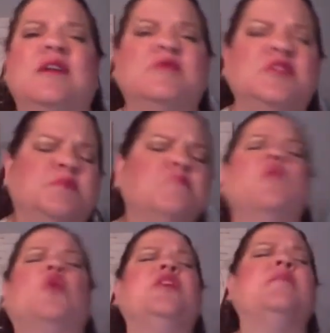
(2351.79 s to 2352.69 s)
I was
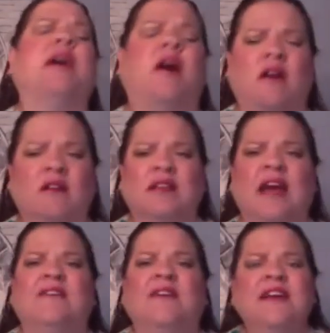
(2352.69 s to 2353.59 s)
bemoaning my hard
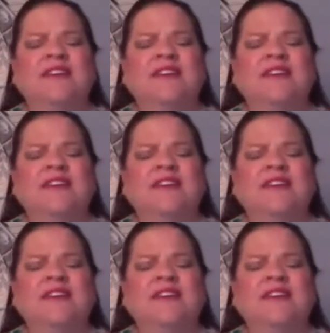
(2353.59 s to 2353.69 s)
life.